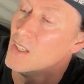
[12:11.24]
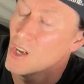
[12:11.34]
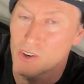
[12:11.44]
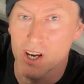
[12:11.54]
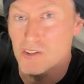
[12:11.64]

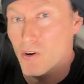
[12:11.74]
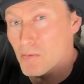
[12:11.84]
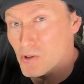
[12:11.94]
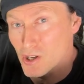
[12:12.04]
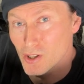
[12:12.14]
Okay, so
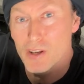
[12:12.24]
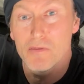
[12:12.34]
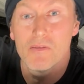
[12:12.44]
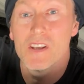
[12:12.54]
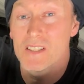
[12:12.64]
I'm going to
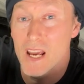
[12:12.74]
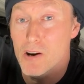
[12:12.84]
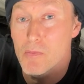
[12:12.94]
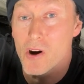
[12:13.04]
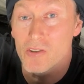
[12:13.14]
lift this
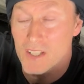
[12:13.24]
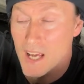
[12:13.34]
airbox